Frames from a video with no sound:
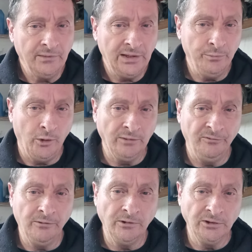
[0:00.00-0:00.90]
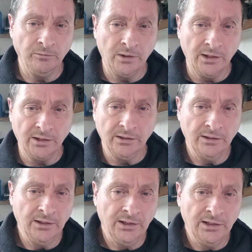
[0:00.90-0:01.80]
He bought them for his work.
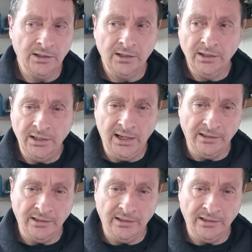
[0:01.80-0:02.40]
He